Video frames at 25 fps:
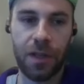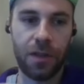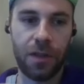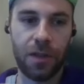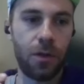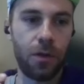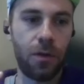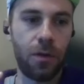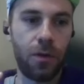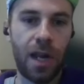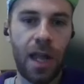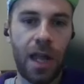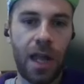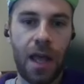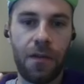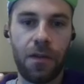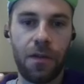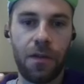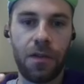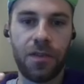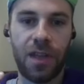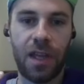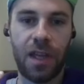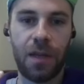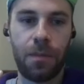At lower
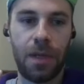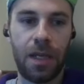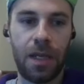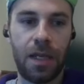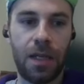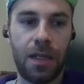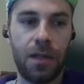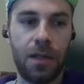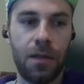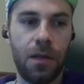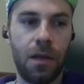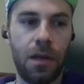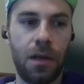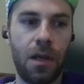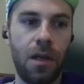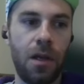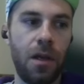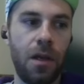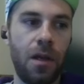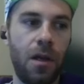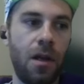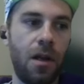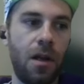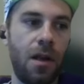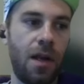levels, I mean,
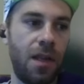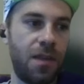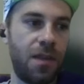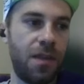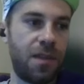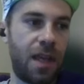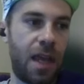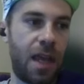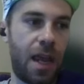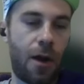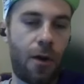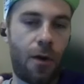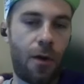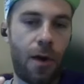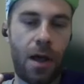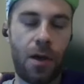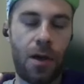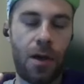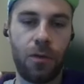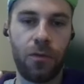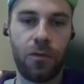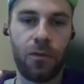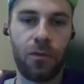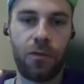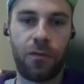let's say
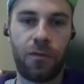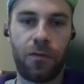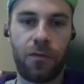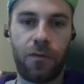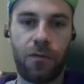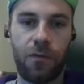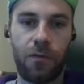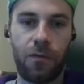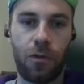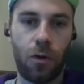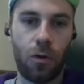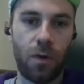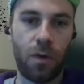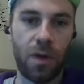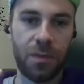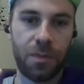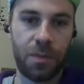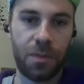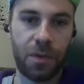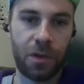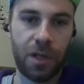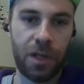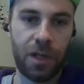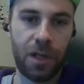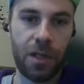around 4 watts
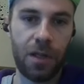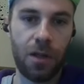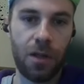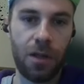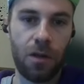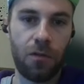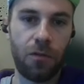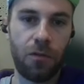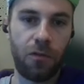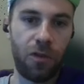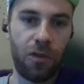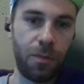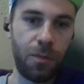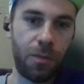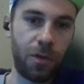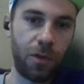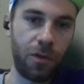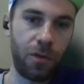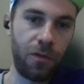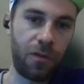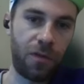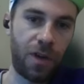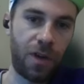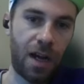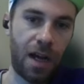per kilo,
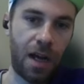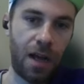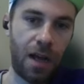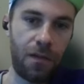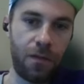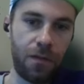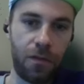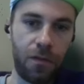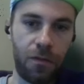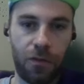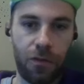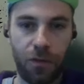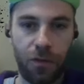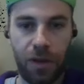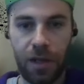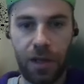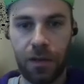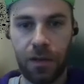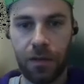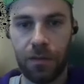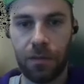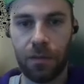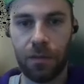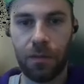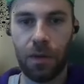3.5,
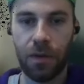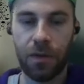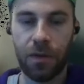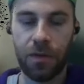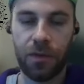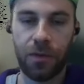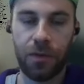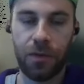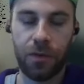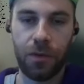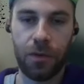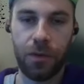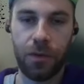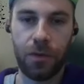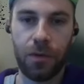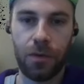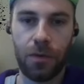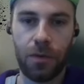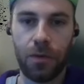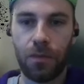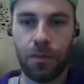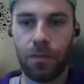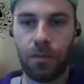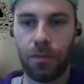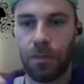3,
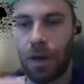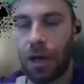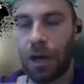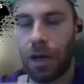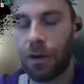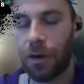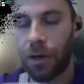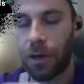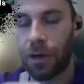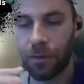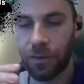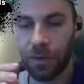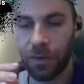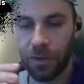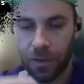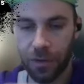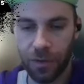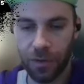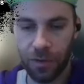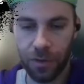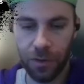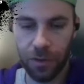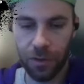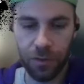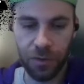so around
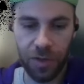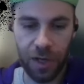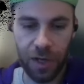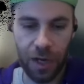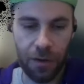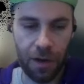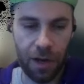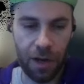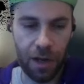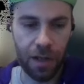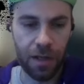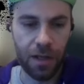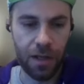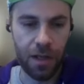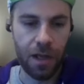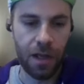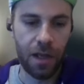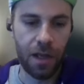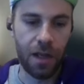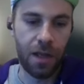those area.